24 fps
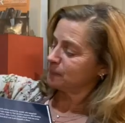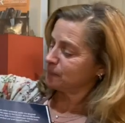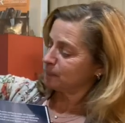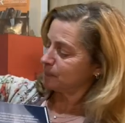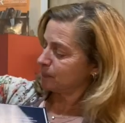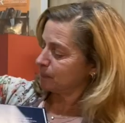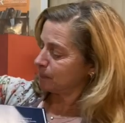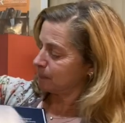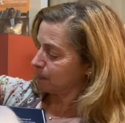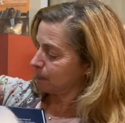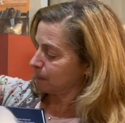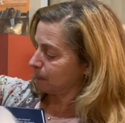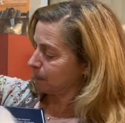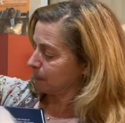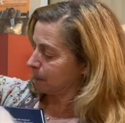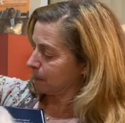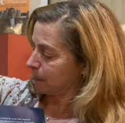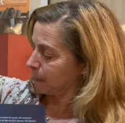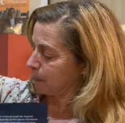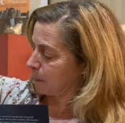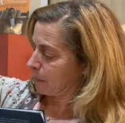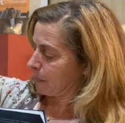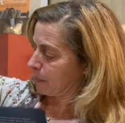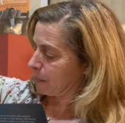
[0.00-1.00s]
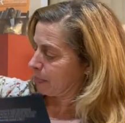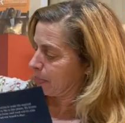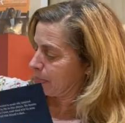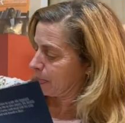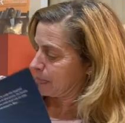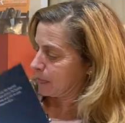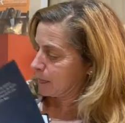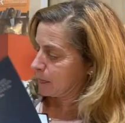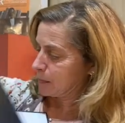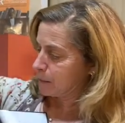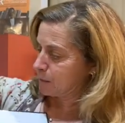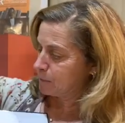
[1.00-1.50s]

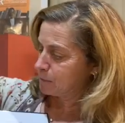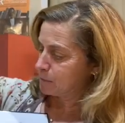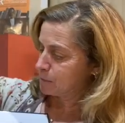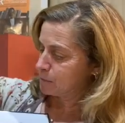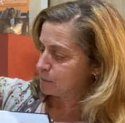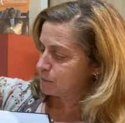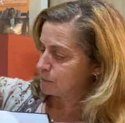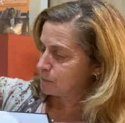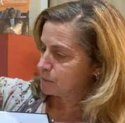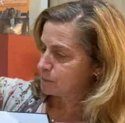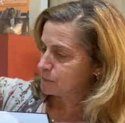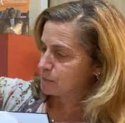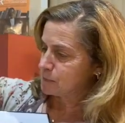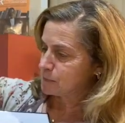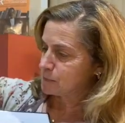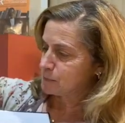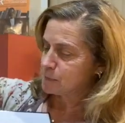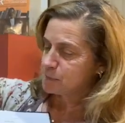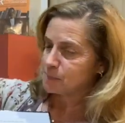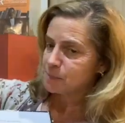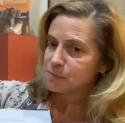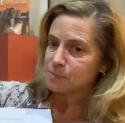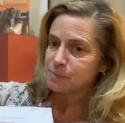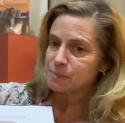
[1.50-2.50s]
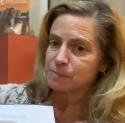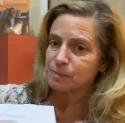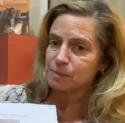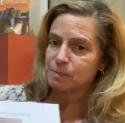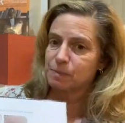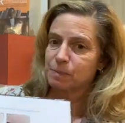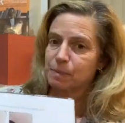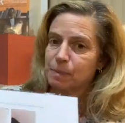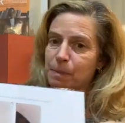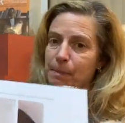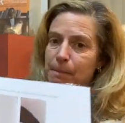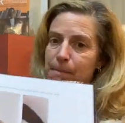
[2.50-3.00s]

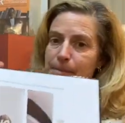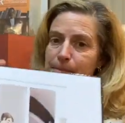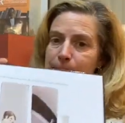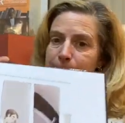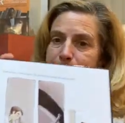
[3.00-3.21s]
(silence)